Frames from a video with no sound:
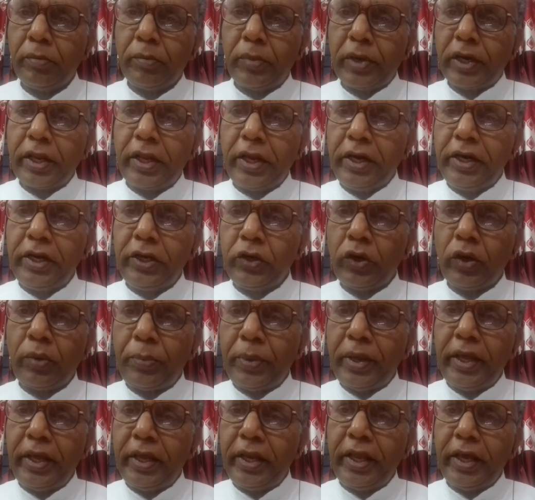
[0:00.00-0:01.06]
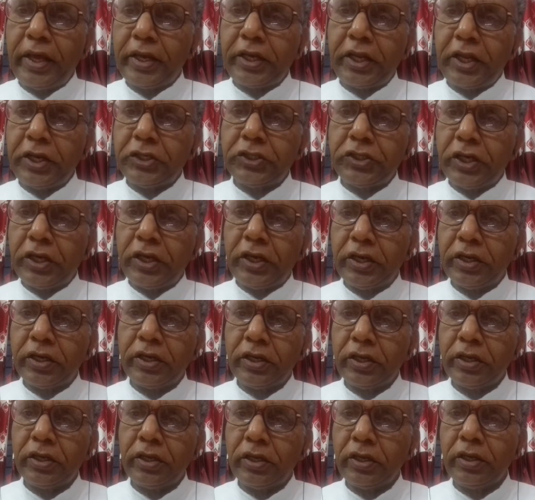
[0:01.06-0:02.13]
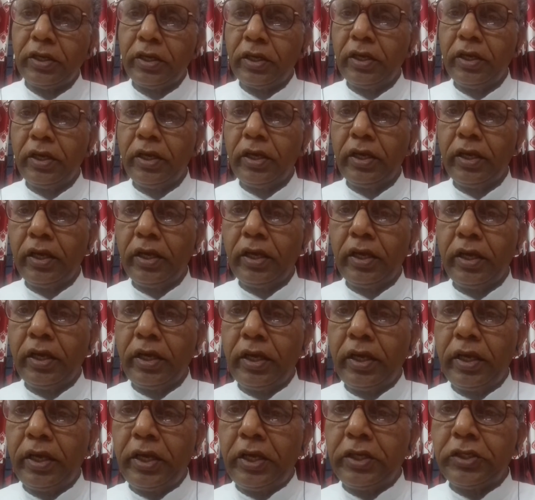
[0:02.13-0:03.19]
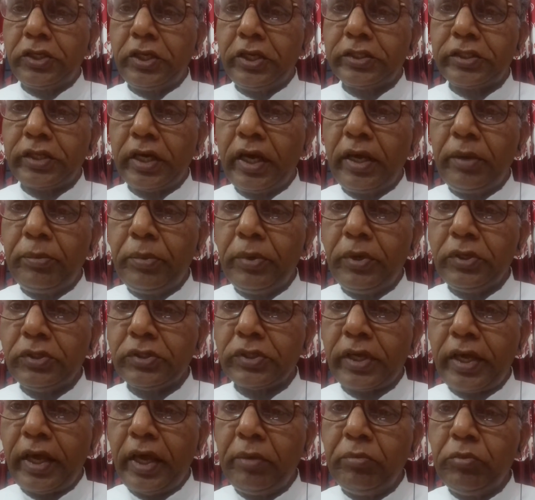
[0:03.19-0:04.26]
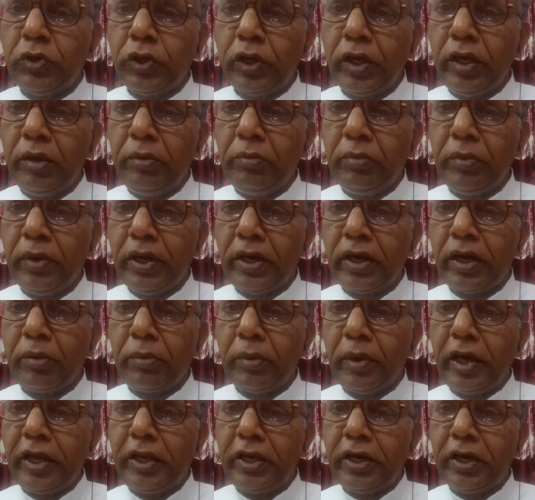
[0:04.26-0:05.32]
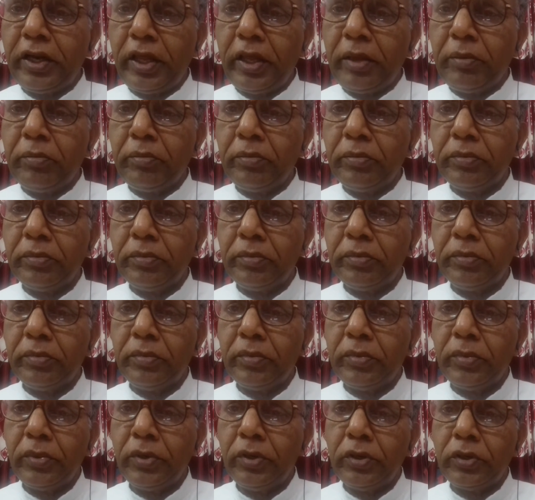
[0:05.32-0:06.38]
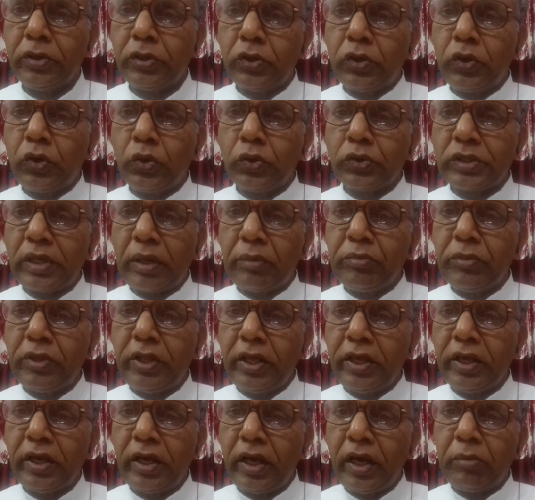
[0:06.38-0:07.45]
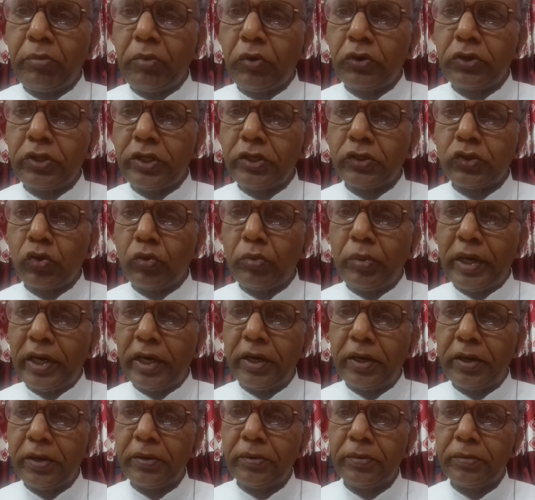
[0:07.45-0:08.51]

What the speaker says: But he did not pay any attention. His disciples came to him and reminded him to do something about this woman.